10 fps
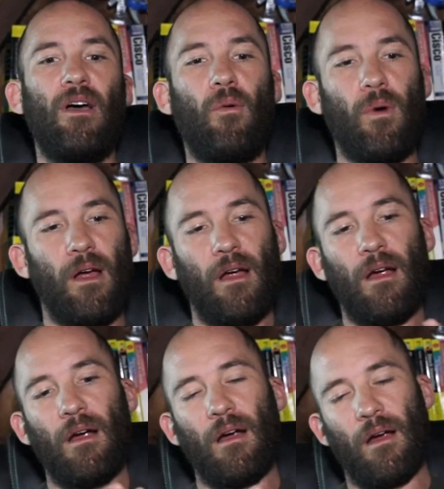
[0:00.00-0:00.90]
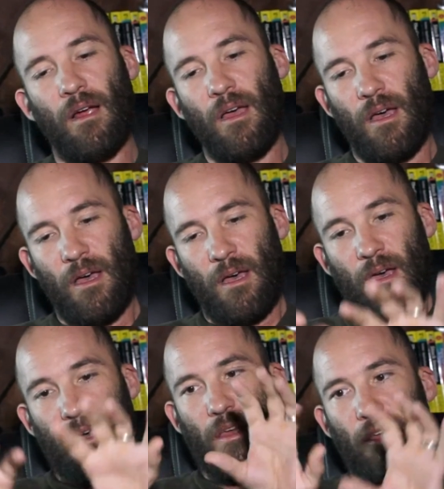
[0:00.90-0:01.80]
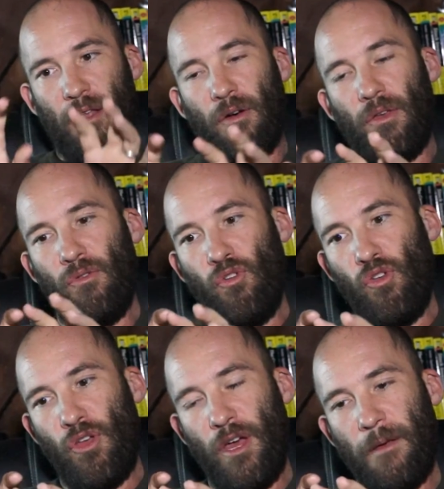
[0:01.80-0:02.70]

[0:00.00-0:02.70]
where you know, you, you,